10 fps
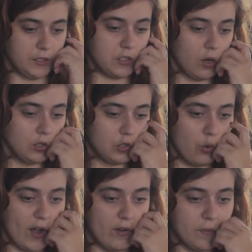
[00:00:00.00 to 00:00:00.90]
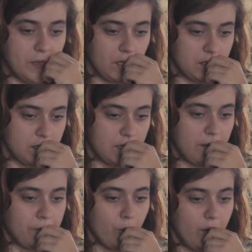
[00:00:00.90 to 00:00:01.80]
It's called query because the
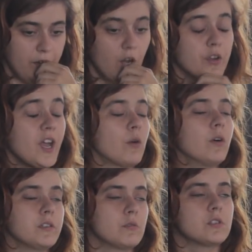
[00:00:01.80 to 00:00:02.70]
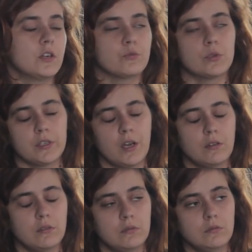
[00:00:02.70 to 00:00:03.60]
type query. Oh yeah, query is a reserved word. Yeah,
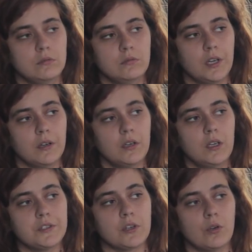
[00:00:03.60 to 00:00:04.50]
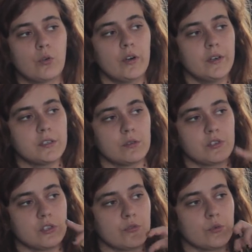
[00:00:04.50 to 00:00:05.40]
yeah. So query is a
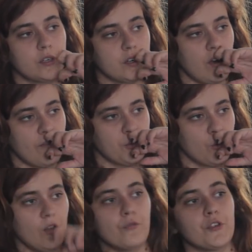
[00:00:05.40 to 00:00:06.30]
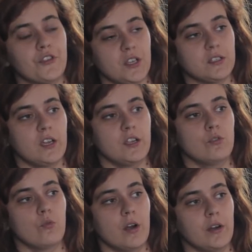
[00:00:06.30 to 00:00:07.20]
reserved word in GraphQL for things that
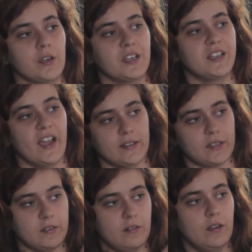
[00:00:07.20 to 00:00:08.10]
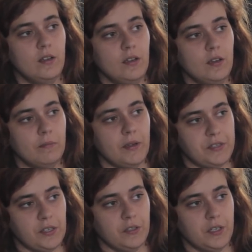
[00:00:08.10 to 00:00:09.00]
you want to get,
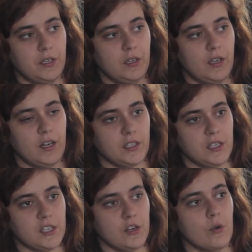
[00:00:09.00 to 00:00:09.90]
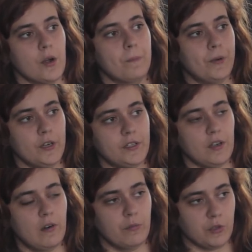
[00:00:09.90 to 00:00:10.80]
basically, and things that you want to put
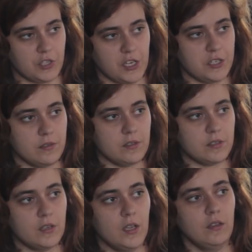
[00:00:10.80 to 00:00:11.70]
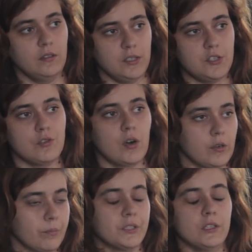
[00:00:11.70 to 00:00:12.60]
are mutations. These two are
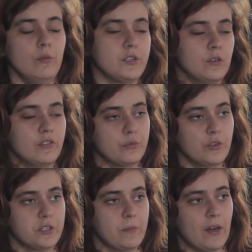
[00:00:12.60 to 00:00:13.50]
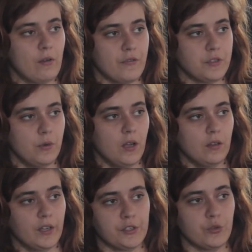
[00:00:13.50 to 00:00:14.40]
completely reserved words by
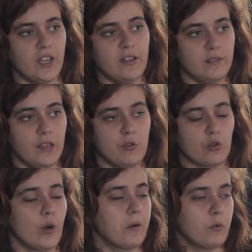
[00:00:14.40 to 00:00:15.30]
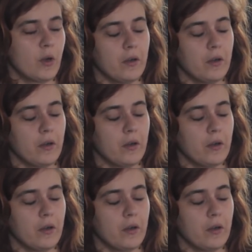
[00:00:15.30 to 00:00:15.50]
GraphQL. Like you can't name your query.